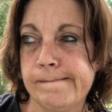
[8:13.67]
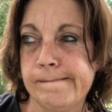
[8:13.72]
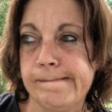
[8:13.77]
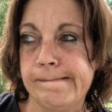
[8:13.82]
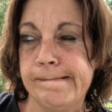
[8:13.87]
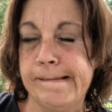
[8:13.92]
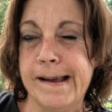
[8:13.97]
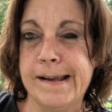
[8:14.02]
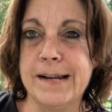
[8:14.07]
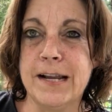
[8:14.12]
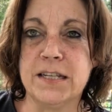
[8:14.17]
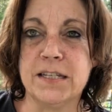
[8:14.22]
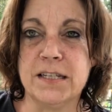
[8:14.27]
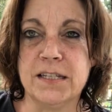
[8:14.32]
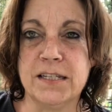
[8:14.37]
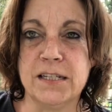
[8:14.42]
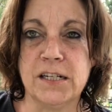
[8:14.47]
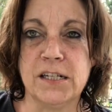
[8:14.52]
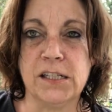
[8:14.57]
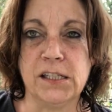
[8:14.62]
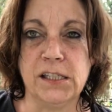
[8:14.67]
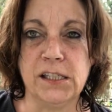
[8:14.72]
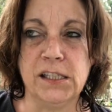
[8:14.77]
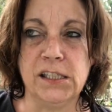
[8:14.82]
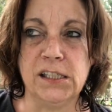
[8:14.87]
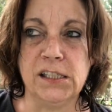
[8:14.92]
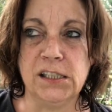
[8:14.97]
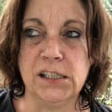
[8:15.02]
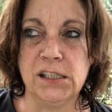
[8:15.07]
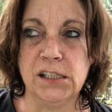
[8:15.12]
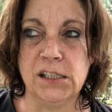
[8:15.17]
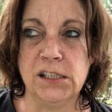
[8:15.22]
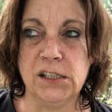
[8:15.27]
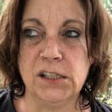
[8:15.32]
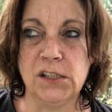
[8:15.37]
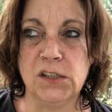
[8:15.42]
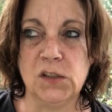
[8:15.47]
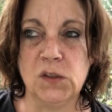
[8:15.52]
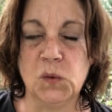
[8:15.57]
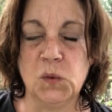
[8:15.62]
Not necessarily
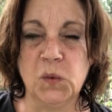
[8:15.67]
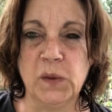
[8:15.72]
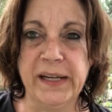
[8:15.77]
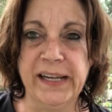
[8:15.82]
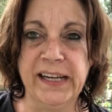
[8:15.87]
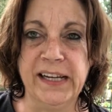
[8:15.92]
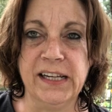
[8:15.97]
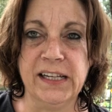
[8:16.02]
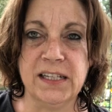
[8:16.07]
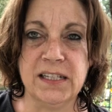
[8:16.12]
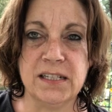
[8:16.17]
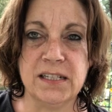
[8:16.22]
the way it